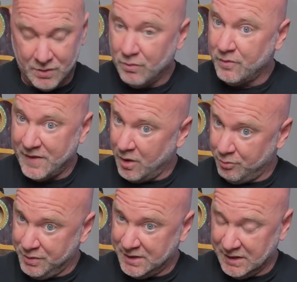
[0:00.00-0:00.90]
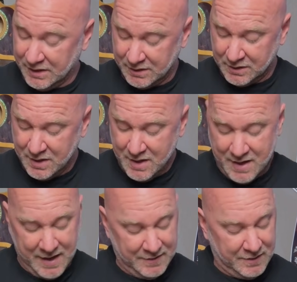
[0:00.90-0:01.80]
without picking it,
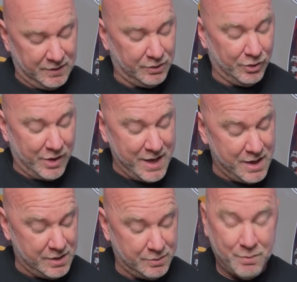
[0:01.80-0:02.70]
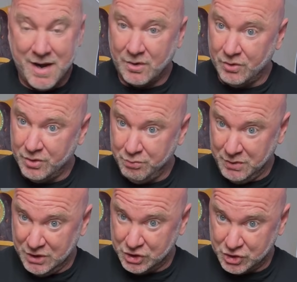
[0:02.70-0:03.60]
and then land back on the
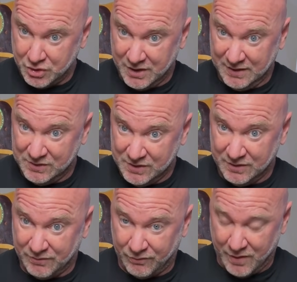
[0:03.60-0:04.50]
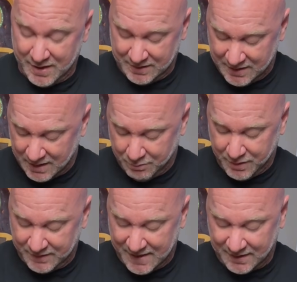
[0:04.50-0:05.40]
B string 10th fret, and I
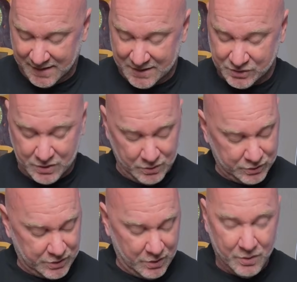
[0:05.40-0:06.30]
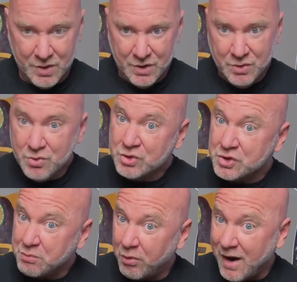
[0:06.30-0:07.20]
pick that last note. So you could
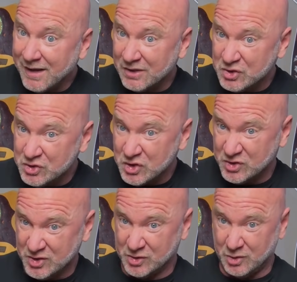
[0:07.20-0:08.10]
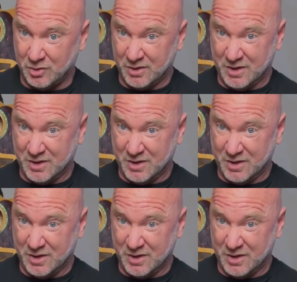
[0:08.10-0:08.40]
just practice just this little lick